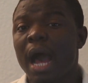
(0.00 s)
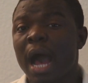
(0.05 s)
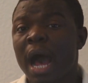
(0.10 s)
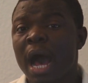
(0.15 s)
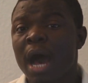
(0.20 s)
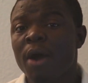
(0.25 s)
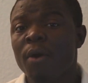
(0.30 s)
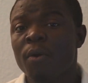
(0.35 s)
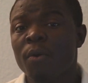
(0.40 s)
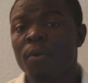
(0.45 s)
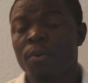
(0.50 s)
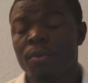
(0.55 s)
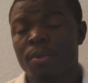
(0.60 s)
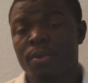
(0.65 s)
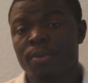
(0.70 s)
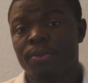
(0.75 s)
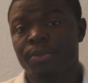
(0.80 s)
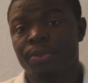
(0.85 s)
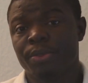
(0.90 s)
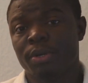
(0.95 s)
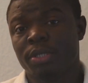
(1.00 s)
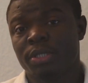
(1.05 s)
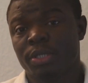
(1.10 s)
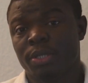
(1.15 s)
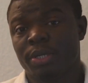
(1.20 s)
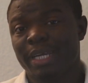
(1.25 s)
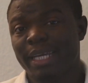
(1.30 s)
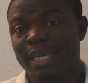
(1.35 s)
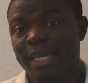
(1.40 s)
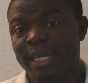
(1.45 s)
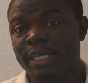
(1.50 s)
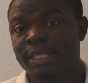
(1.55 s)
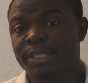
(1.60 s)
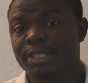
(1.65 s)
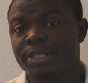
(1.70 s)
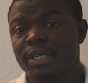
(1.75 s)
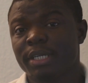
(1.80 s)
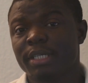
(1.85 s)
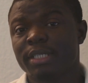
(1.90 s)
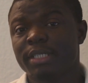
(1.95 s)
How does your
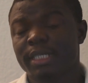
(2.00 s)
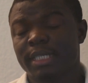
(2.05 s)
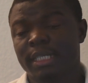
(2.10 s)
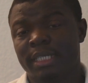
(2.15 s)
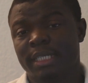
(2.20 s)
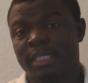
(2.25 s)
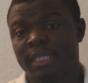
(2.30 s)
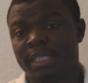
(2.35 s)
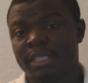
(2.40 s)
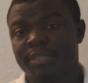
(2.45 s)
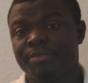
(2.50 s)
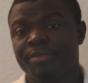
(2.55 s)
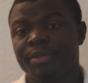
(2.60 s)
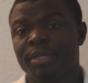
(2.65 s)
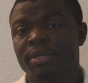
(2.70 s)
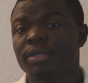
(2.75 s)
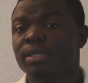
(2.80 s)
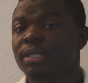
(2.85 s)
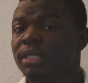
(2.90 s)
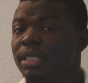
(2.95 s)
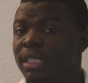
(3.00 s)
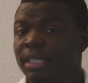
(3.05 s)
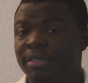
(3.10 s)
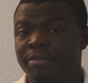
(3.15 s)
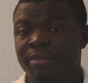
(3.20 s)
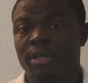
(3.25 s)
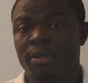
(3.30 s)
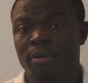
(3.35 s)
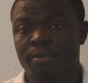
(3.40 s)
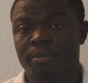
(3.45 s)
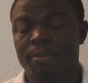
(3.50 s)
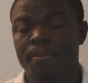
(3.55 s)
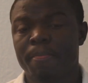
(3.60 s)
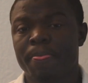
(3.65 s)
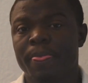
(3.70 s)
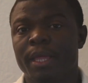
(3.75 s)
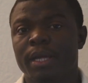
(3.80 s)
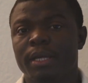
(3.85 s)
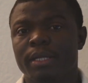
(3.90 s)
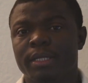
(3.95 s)
interest in this field develop?
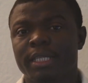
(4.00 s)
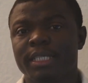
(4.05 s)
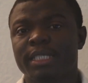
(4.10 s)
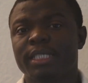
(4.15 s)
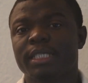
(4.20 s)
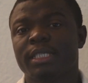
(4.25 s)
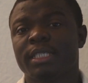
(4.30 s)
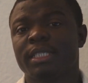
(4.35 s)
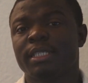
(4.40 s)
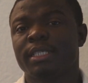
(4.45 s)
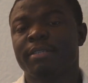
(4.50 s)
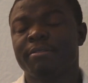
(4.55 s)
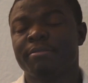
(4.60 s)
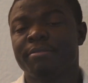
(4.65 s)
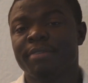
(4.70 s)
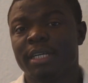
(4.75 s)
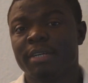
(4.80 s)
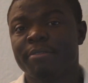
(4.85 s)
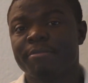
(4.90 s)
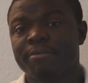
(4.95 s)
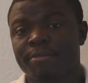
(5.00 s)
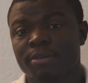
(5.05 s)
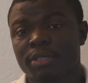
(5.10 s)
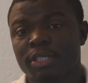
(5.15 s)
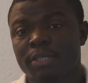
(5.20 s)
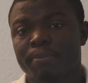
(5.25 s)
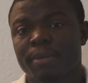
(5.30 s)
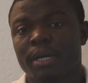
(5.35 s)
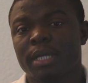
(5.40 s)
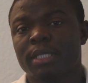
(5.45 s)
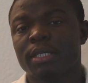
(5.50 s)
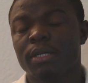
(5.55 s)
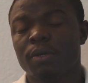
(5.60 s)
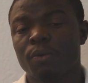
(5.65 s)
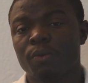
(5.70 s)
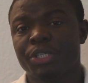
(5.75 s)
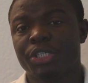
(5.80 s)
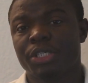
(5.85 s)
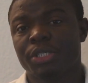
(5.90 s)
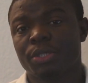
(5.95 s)
This is the very first
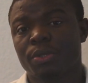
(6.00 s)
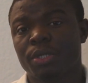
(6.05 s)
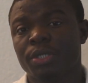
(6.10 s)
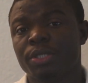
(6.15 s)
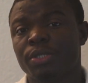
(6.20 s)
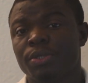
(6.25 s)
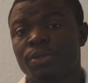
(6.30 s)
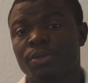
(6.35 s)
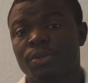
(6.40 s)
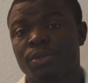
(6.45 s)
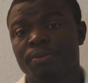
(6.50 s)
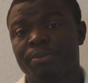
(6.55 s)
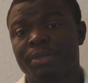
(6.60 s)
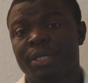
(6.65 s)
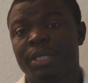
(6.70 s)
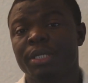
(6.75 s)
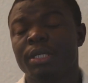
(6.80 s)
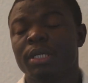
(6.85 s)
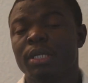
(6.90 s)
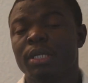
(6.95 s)
part, which is going to be